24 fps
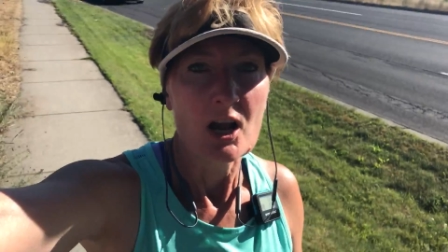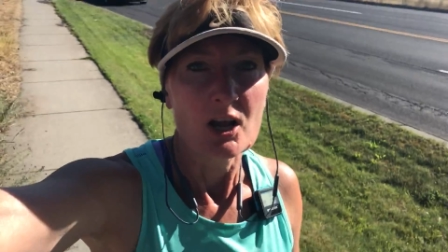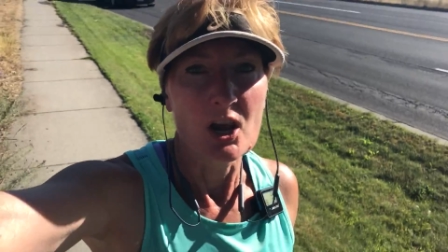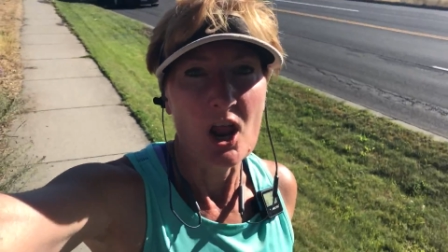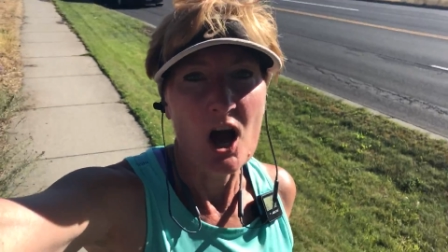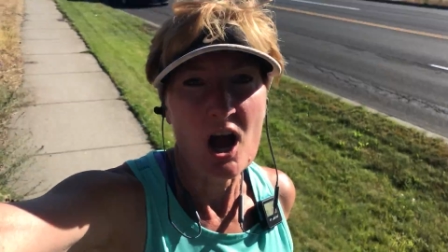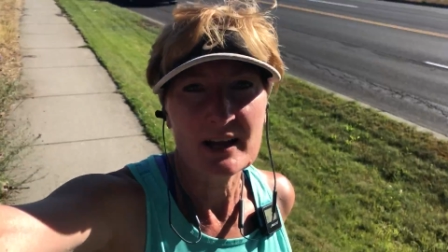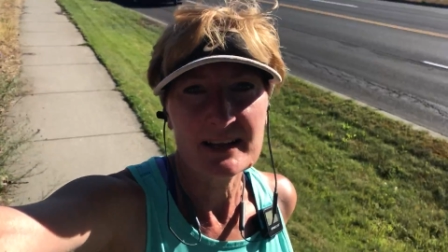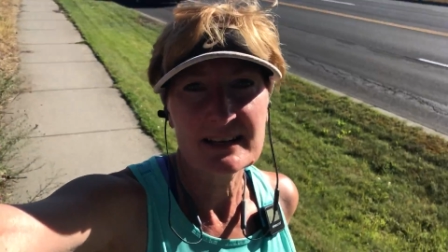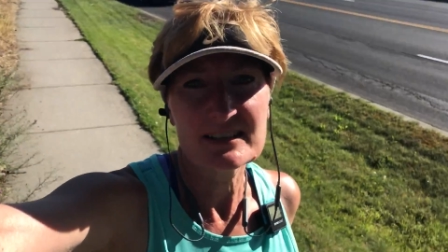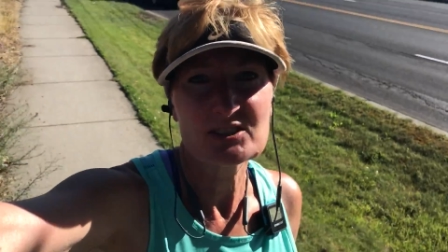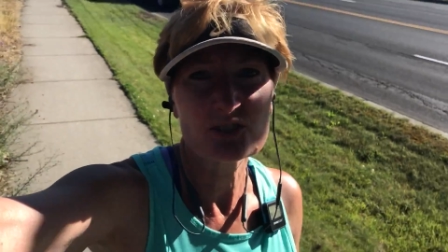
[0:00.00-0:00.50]

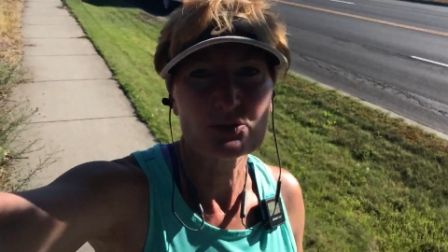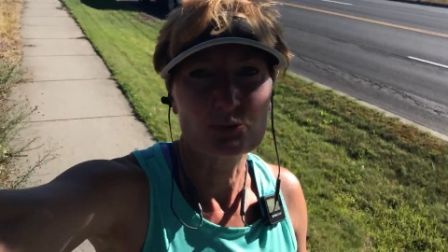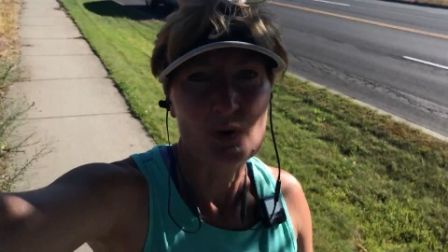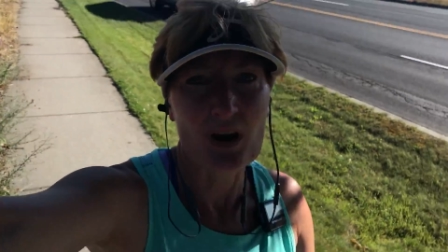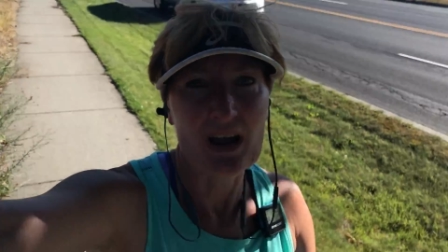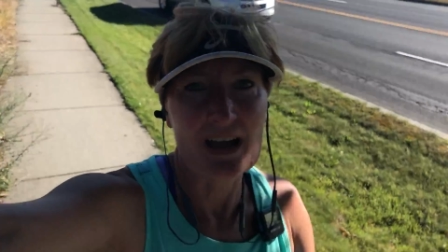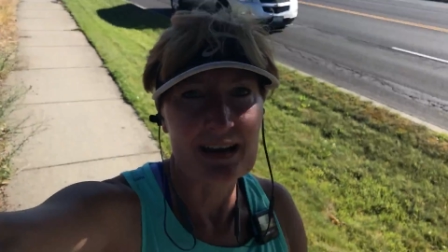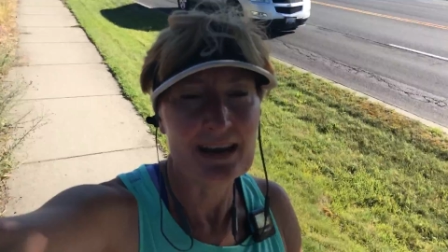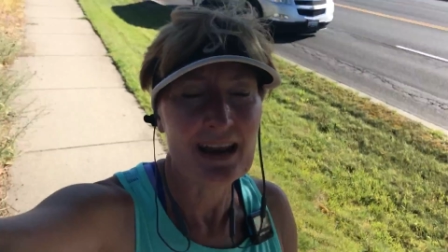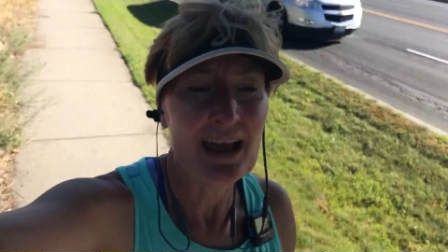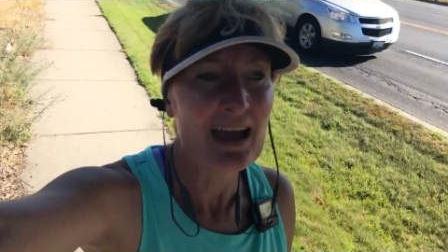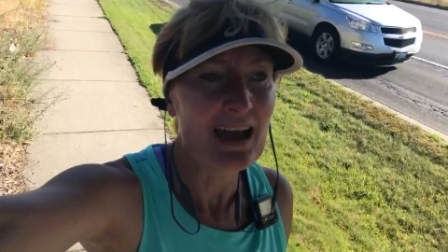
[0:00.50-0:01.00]
Longest
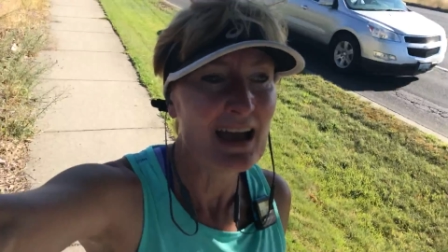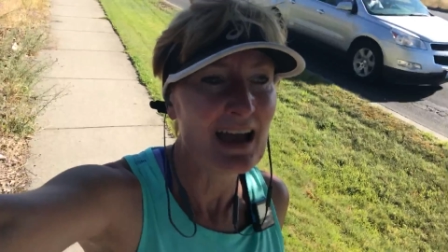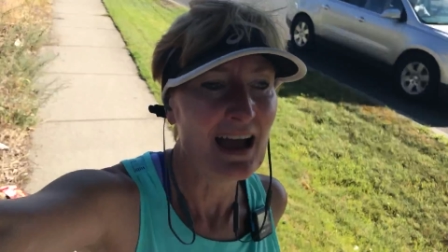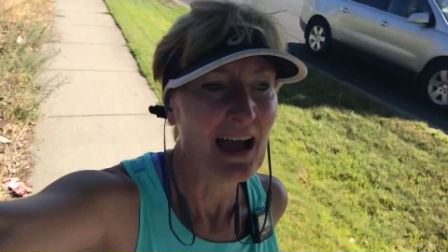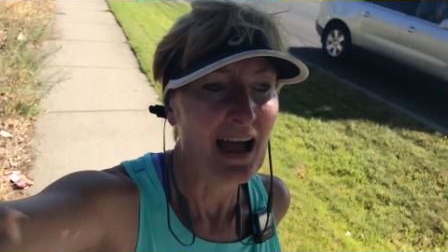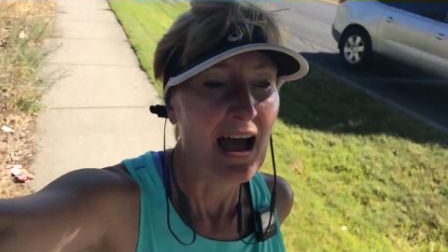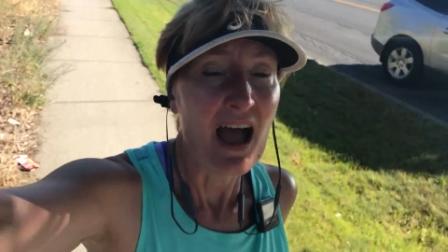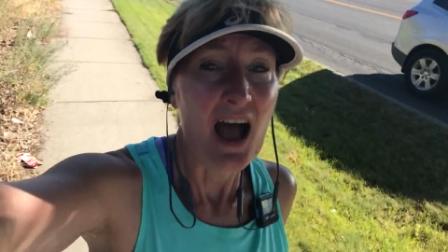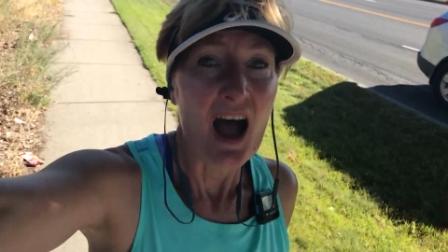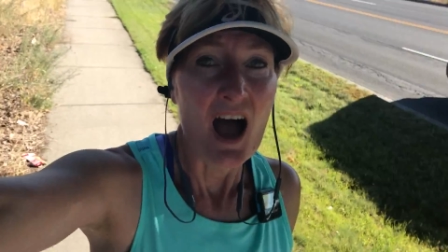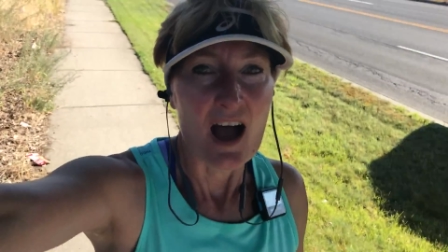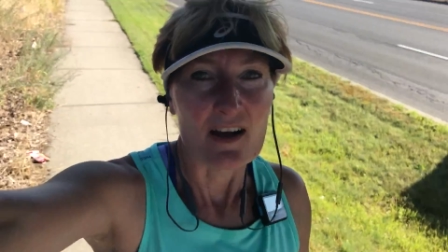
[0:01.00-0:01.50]
run
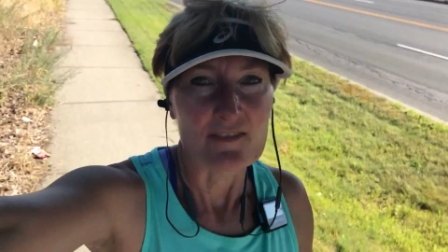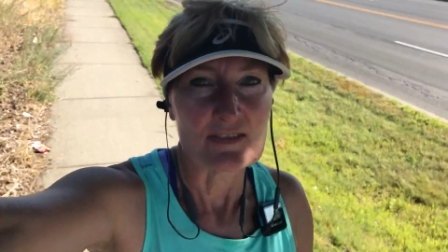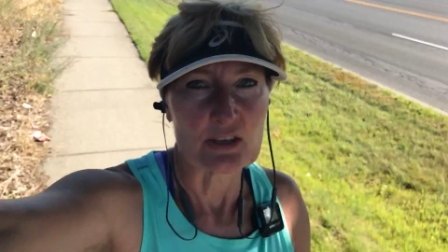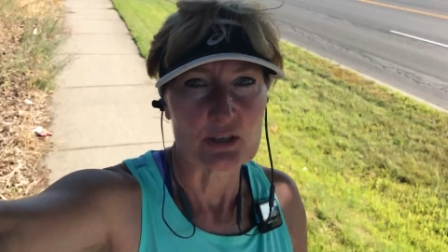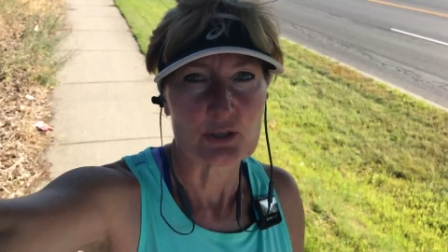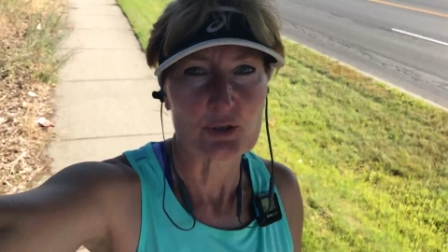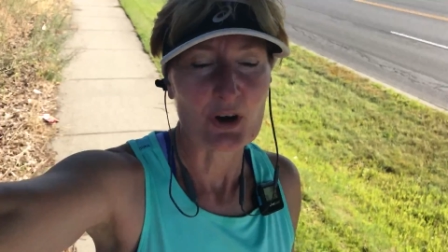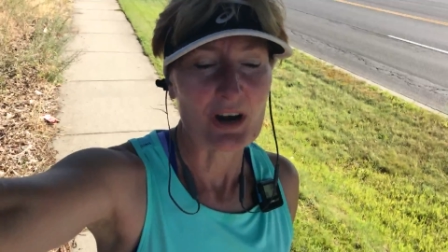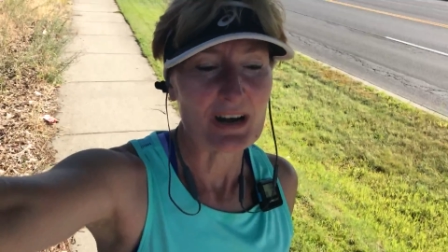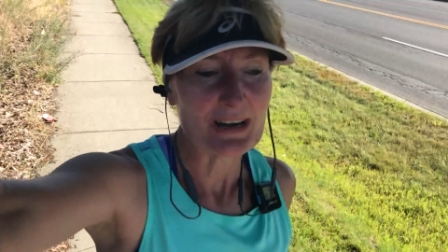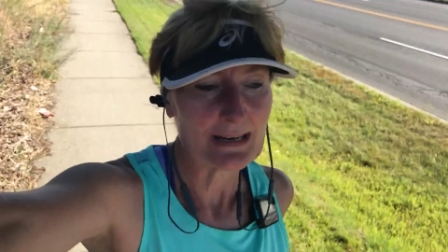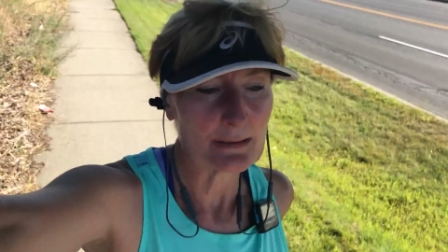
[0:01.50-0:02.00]
of the
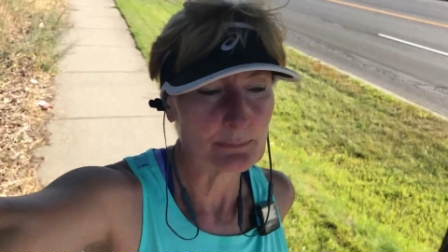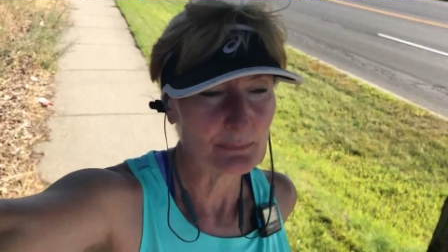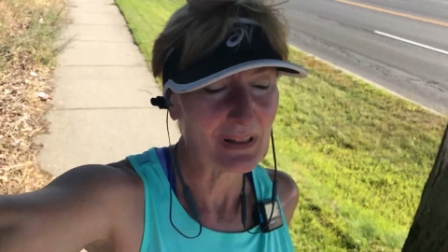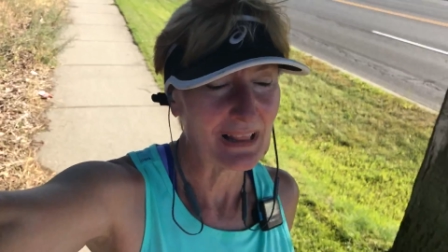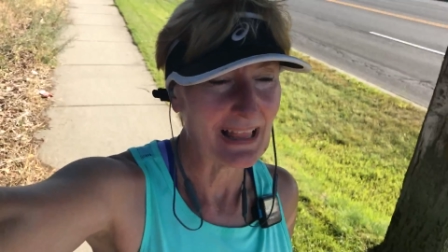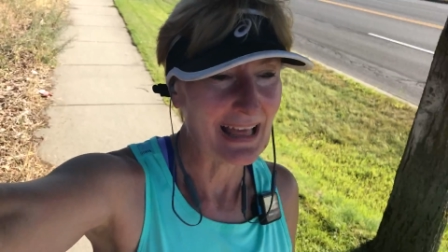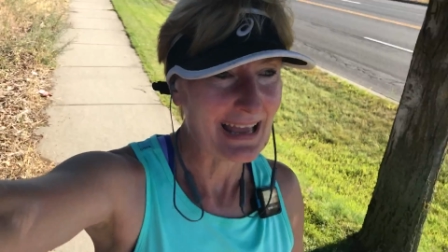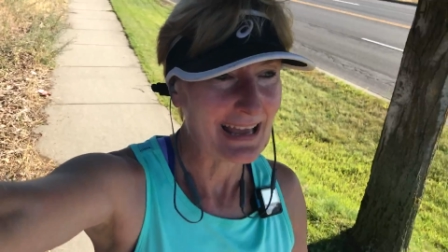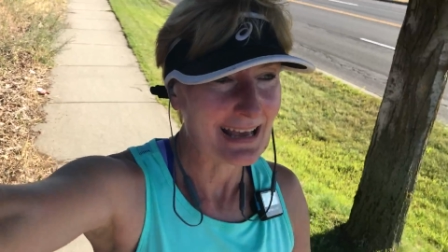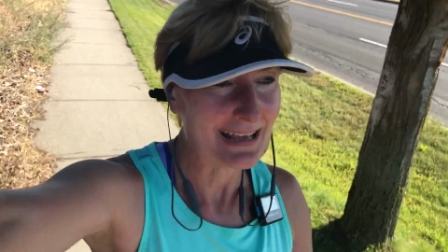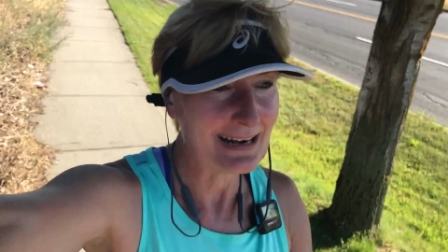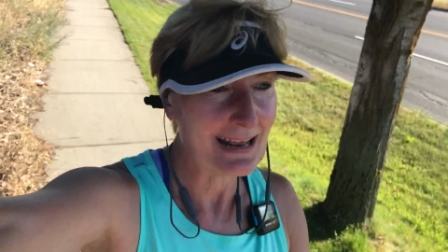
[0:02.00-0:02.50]
training
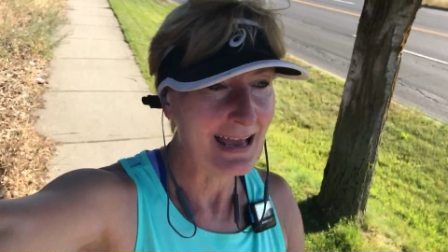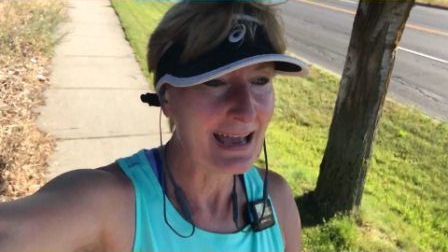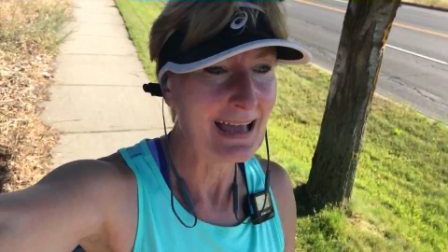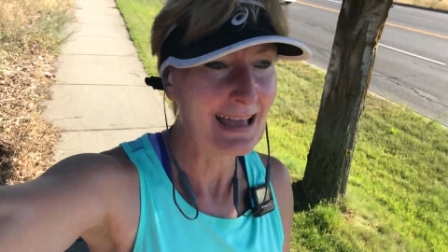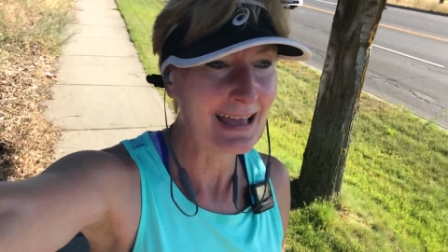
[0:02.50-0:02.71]
plan.